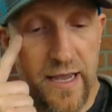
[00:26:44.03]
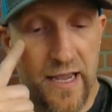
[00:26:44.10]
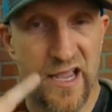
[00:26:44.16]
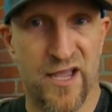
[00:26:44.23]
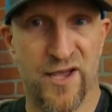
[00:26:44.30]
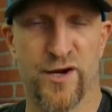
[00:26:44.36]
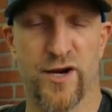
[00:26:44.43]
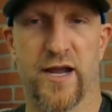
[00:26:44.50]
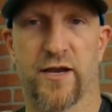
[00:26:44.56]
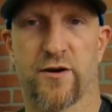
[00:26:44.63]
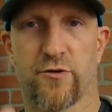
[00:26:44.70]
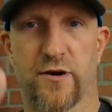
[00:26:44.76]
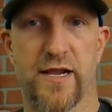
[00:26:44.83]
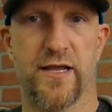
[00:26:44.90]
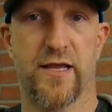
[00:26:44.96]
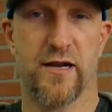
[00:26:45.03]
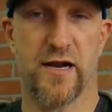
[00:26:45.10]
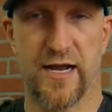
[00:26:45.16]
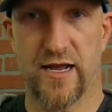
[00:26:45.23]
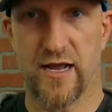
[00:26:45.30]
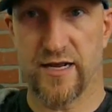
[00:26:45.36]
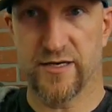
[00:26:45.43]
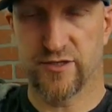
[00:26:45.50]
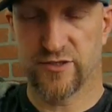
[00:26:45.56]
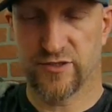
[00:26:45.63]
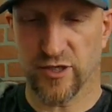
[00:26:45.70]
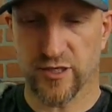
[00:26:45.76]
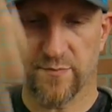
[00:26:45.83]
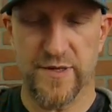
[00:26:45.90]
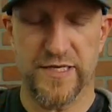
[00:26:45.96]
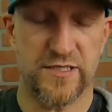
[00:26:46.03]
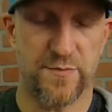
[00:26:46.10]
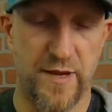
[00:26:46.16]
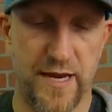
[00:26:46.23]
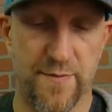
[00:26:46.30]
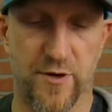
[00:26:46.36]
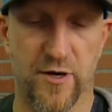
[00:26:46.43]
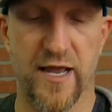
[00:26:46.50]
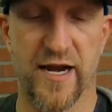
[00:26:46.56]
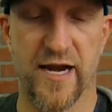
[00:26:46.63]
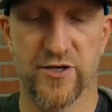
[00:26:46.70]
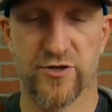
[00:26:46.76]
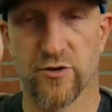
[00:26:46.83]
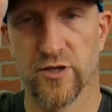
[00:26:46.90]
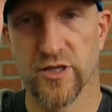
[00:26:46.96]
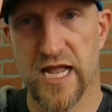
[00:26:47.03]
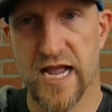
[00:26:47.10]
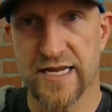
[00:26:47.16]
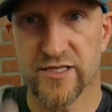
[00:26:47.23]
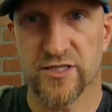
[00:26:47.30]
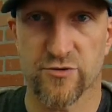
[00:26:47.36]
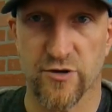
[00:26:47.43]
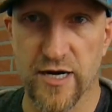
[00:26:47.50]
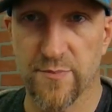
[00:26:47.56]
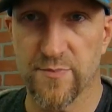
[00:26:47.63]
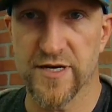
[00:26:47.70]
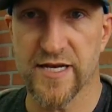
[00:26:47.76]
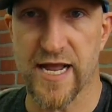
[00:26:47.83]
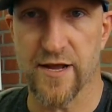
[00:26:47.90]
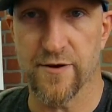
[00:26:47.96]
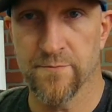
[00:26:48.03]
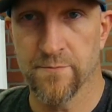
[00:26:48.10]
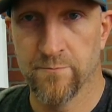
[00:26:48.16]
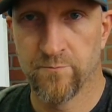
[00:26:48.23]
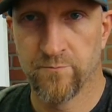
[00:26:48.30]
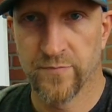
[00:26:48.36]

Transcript: And I took a piece of paper and I drew a line straight up and down,